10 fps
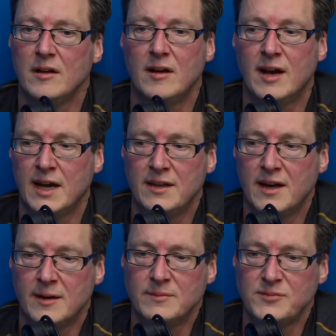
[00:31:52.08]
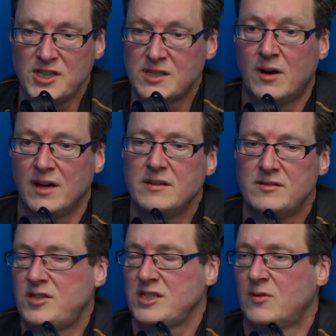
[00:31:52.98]
And she's quite
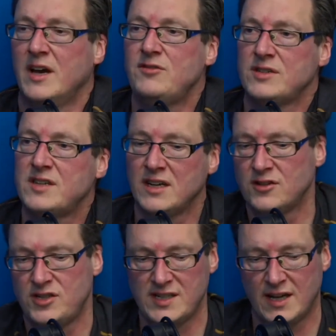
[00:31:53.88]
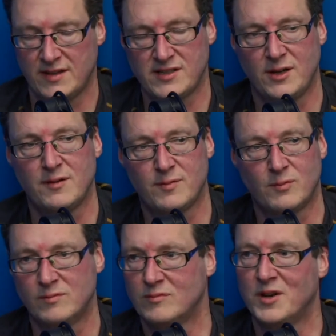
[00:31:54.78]
interesting because she's had this sort of
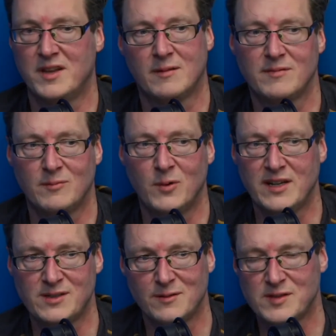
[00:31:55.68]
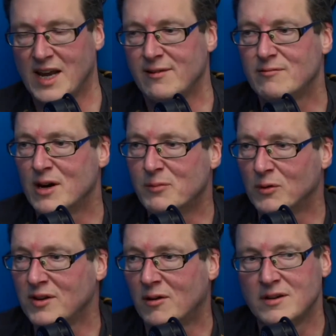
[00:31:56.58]
one of the weird sort of scary
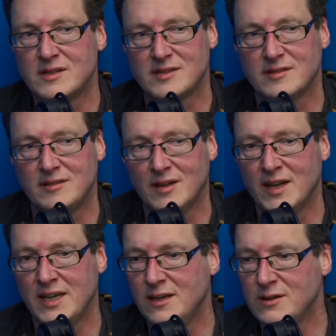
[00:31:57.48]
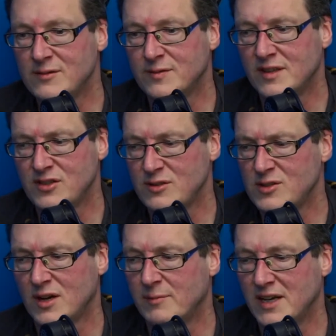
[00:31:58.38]
robot dogs that they use for. She was
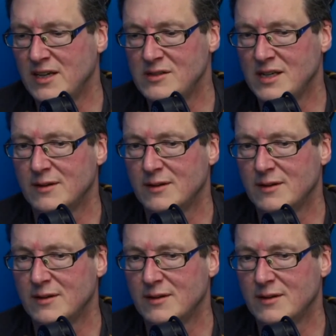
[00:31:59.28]
talking about using it.